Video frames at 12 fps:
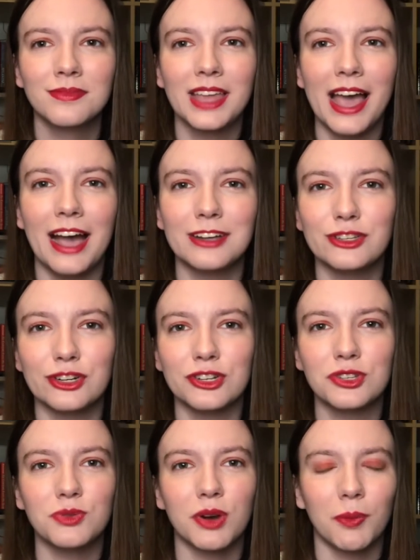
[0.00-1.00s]

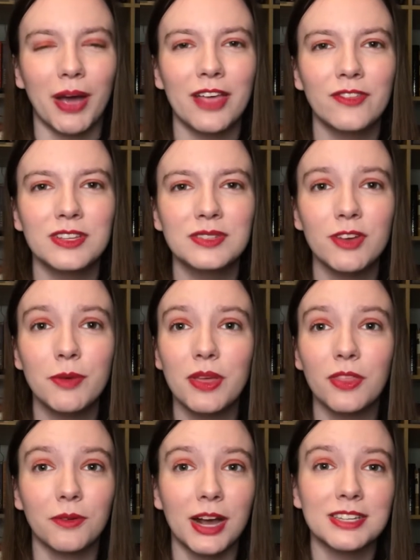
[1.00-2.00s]
actors who are white in this film,
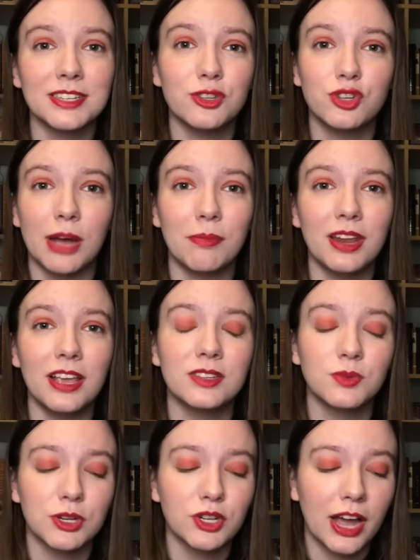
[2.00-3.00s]
and the rest is
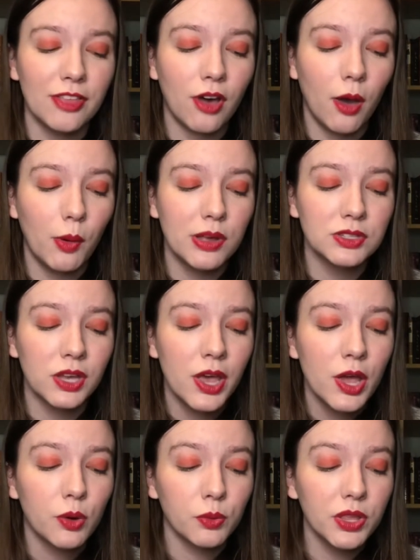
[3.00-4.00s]
Japanese, which I thought was
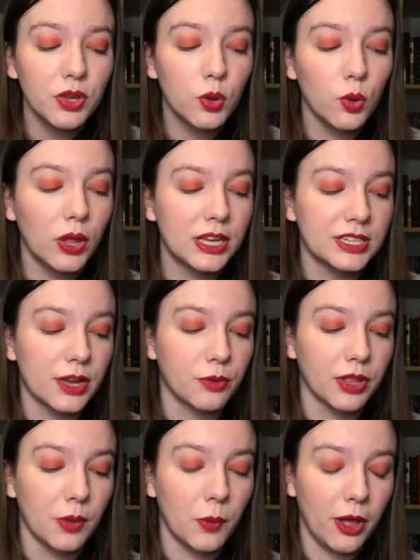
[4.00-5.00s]
really cool and done
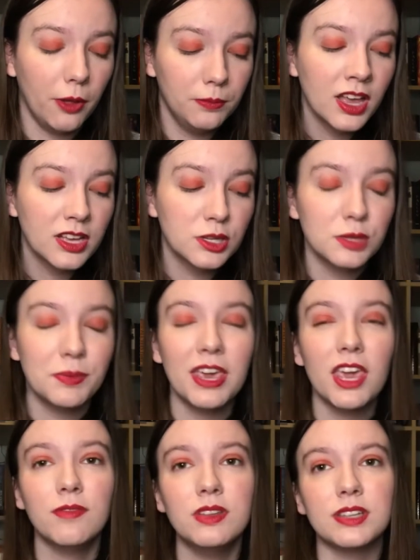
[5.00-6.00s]
really well. So
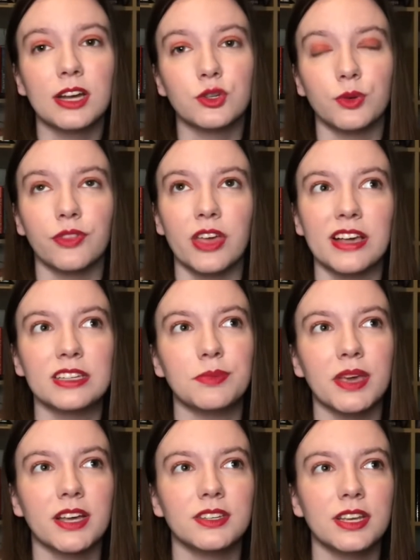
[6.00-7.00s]
speaking of the sexual things,
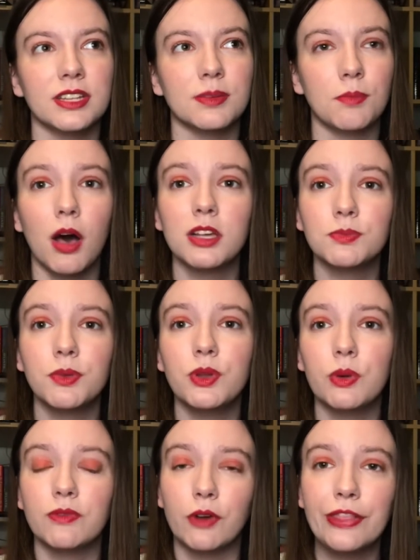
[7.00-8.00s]
because it's impossible
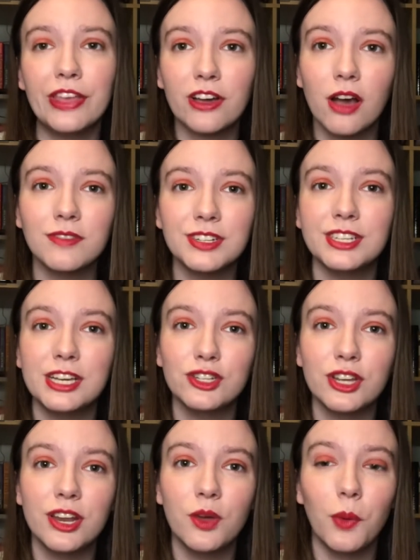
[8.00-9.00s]
to avoid that
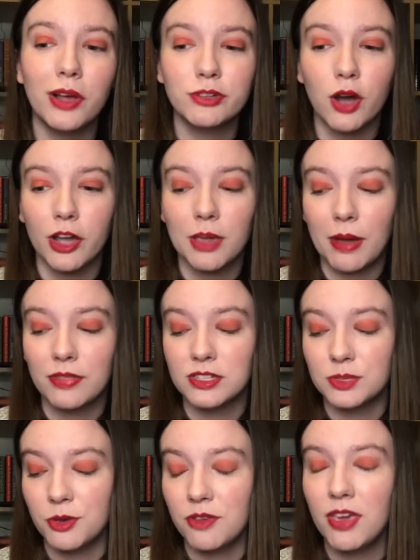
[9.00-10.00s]
conversation while talking about
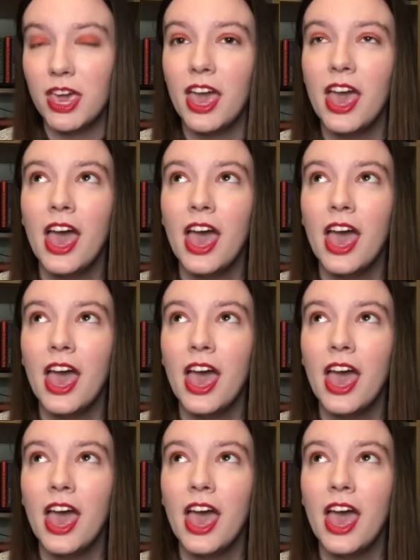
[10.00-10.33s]
this movie